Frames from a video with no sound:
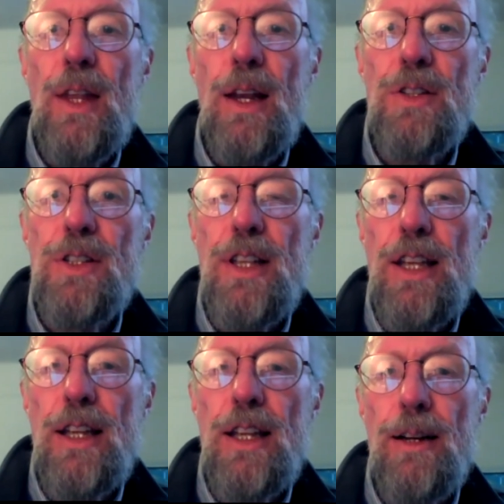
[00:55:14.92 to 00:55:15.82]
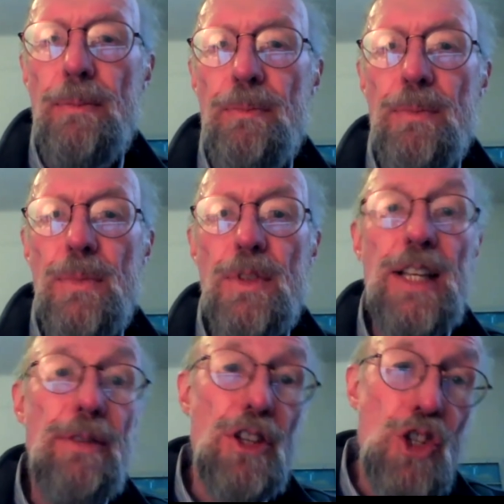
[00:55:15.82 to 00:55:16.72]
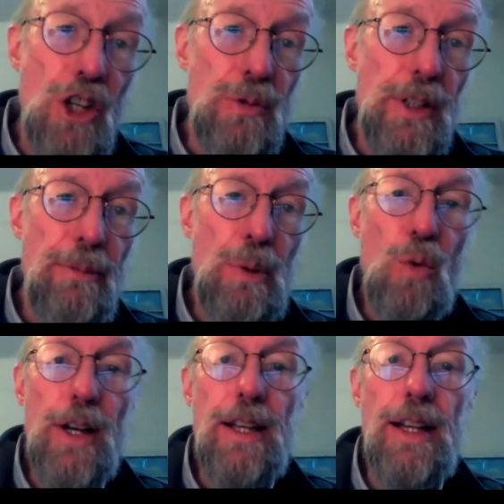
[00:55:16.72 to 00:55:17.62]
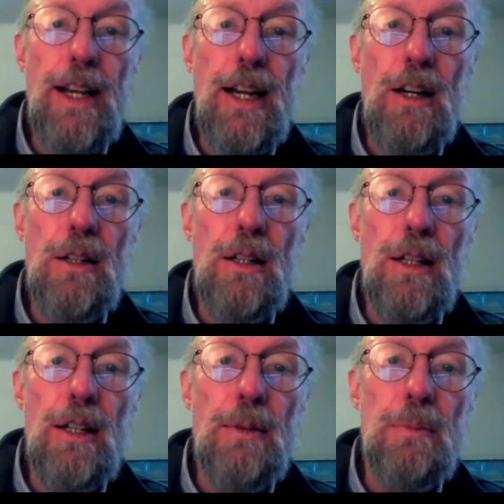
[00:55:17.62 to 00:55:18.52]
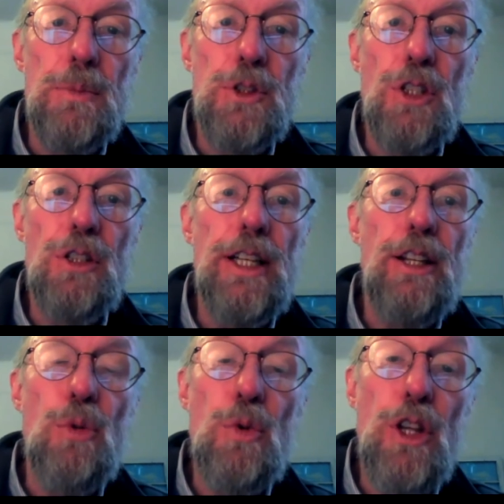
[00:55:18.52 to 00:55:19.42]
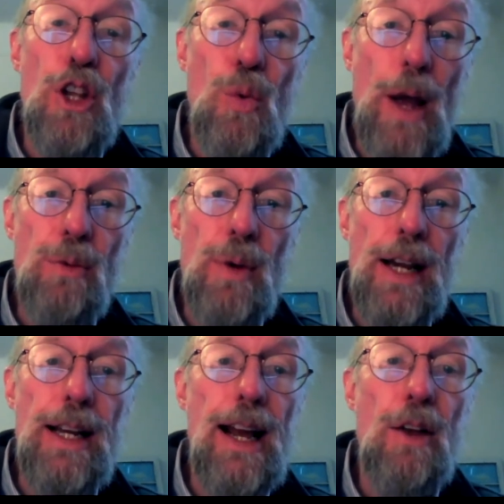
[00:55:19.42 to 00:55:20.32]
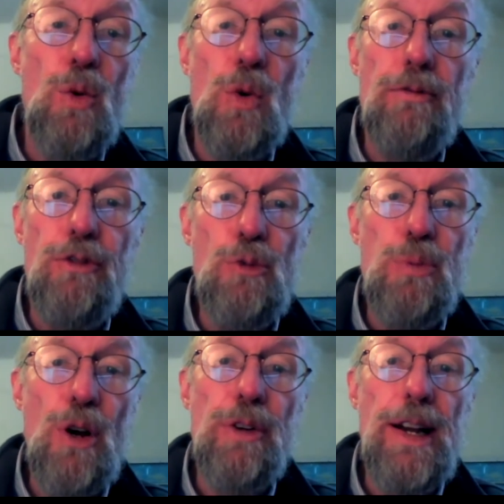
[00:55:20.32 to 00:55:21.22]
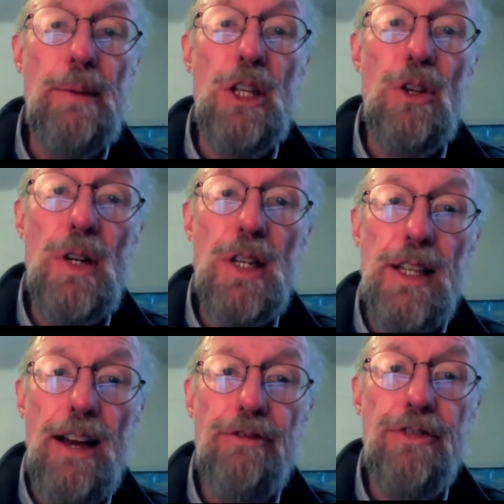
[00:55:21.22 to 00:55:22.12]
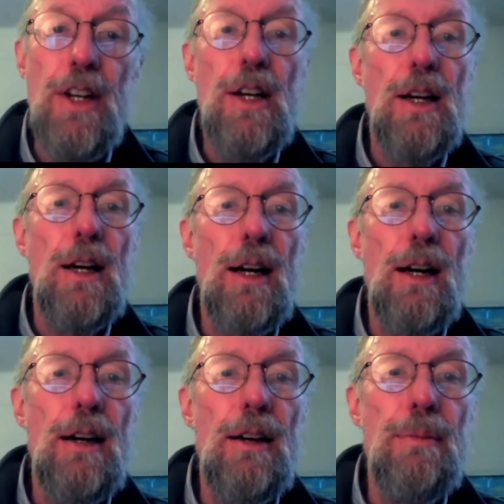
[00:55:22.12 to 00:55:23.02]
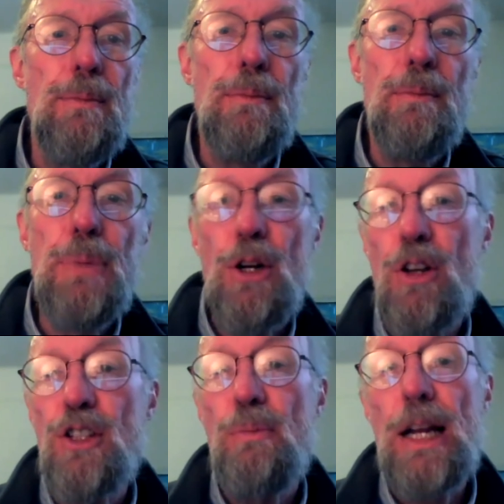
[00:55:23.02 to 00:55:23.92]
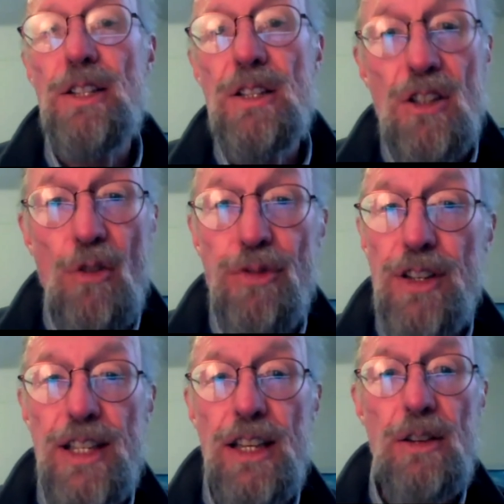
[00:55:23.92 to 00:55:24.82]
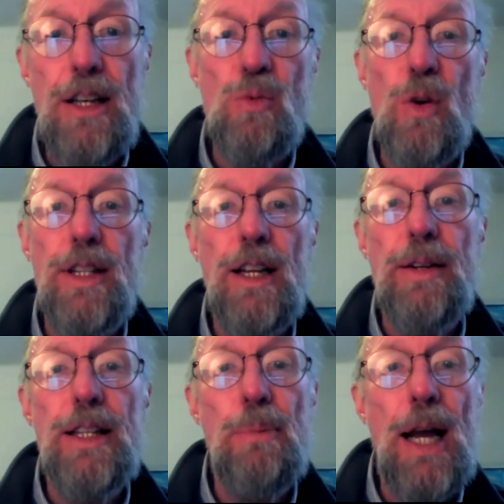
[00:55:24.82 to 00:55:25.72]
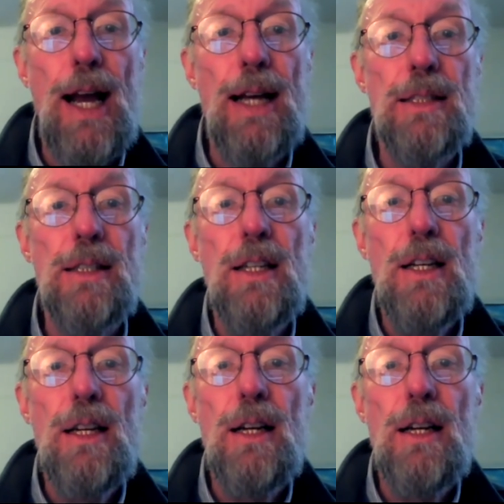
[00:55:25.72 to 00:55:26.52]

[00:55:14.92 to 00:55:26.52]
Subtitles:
There's the Save the Children have been working there, certainly through the UN right now, the World Food Program and UNICEF, but also Médecins Sans Frontières has worked there in the past.